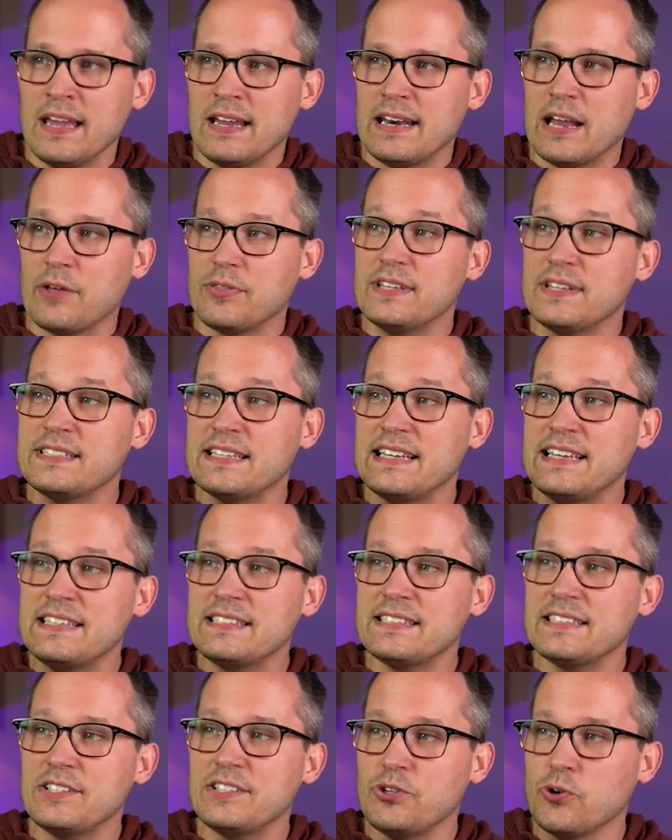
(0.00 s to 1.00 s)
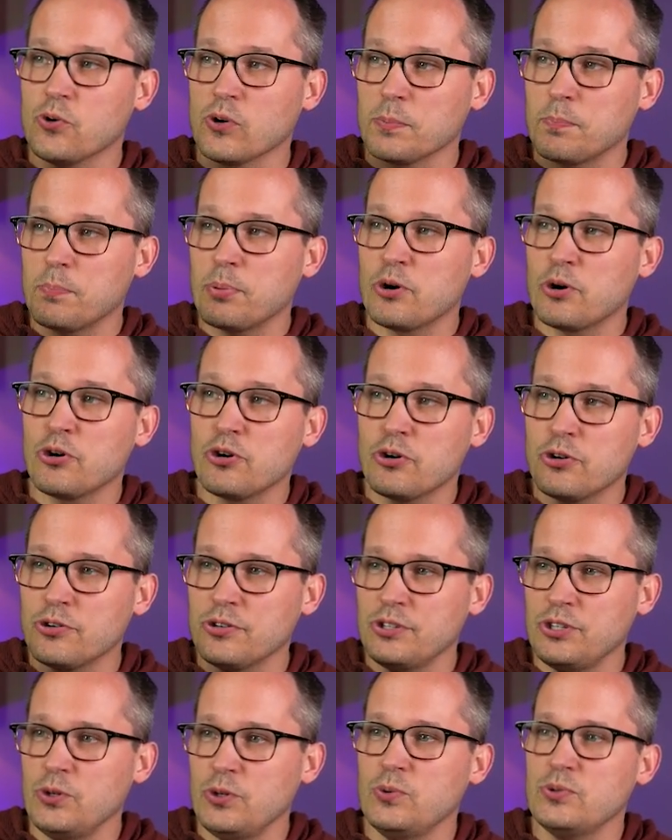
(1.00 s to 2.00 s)
Now, this isn't your per
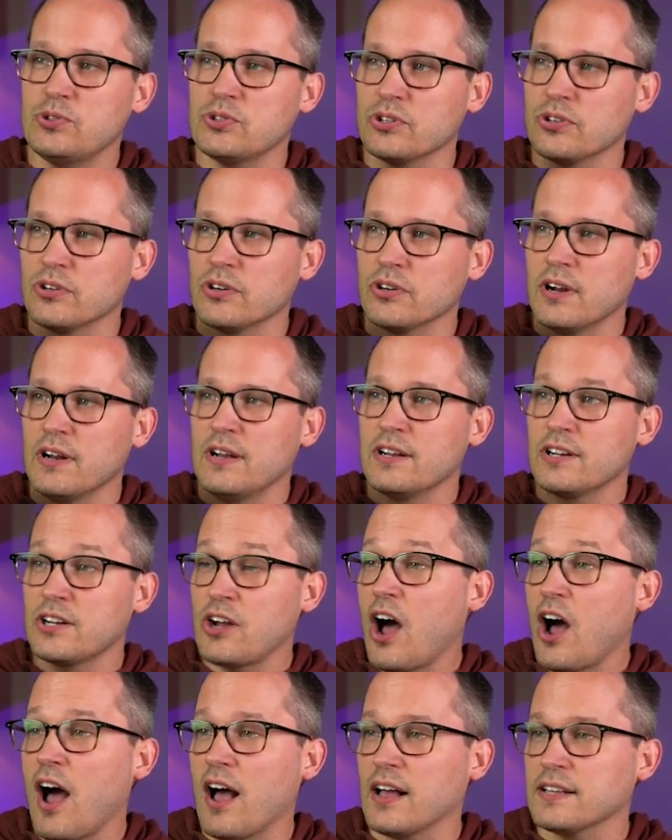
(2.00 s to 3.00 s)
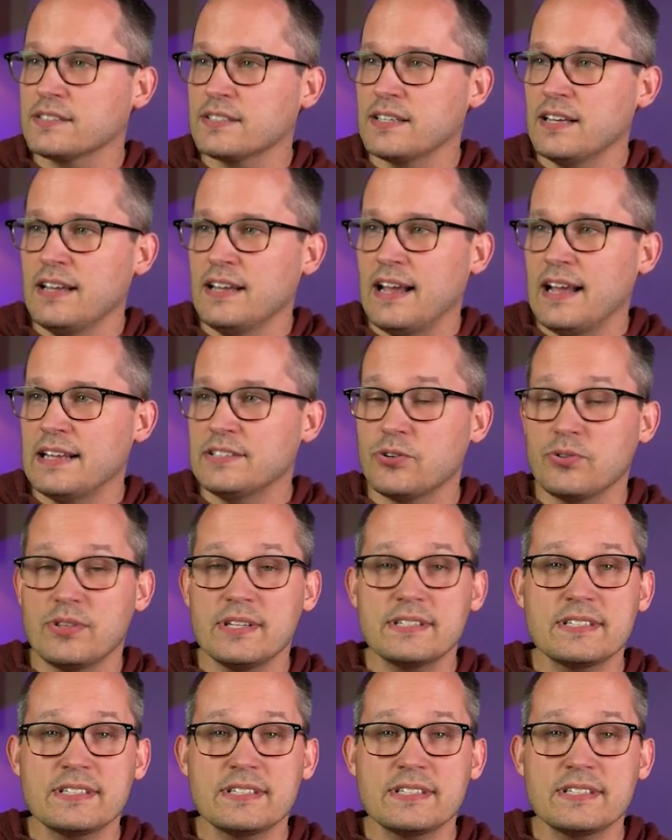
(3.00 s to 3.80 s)
user costs. And so this